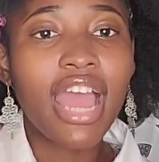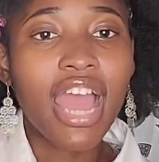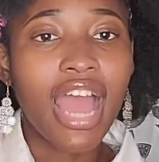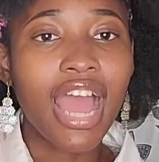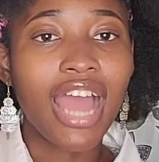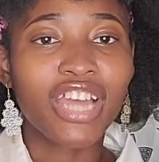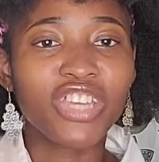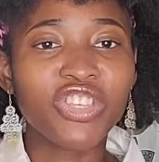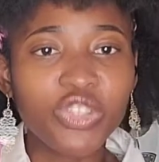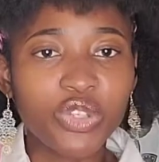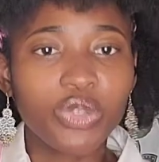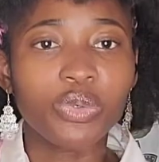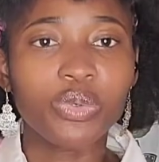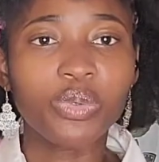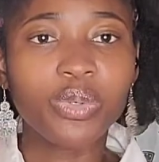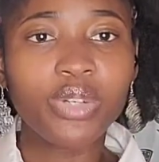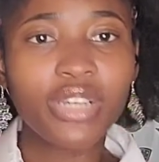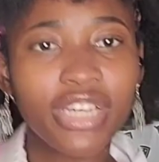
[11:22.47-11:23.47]
at
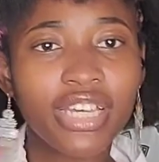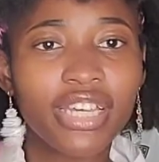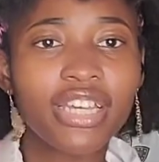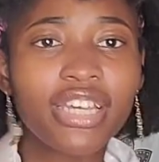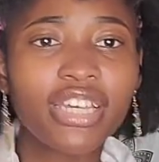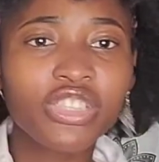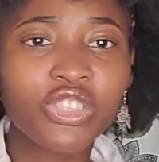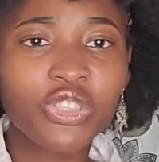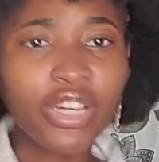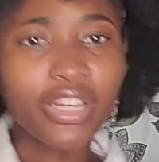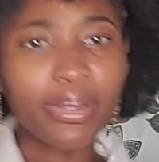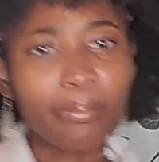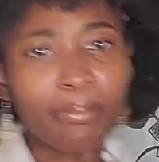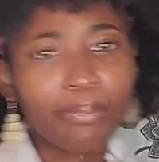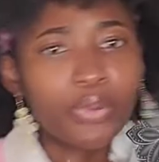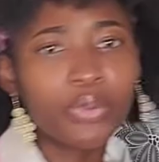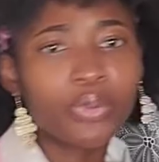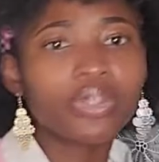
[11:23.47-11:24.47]
you, trying to
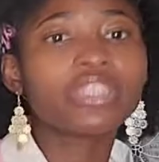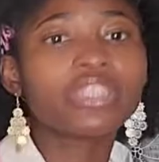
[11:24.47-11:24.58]
pull.